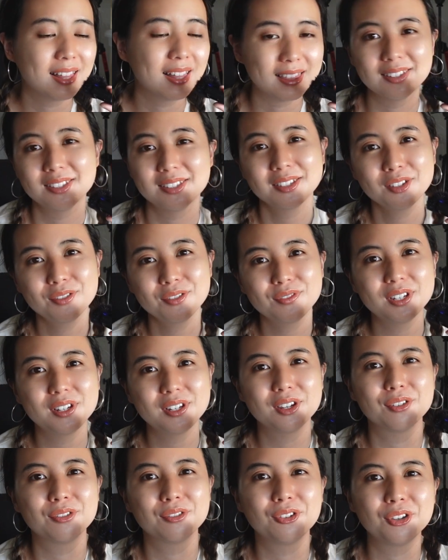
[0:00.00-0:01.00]
this is the
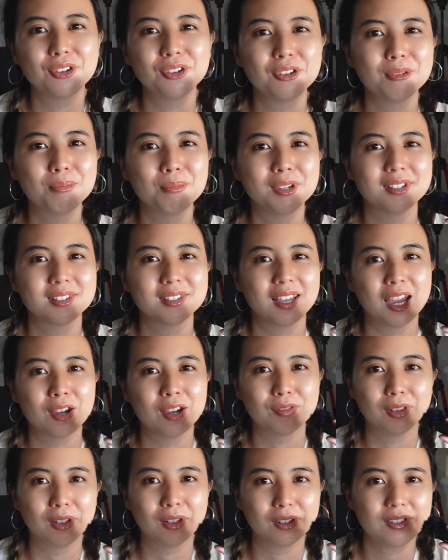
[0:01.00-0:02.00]
video for you because I
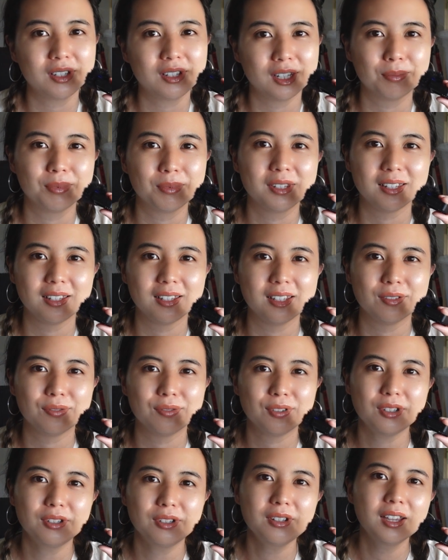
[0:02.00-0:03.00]
have a lot of tips to give
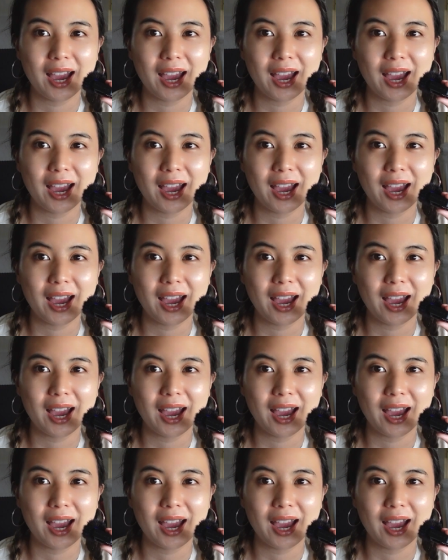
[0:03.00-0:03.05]
you.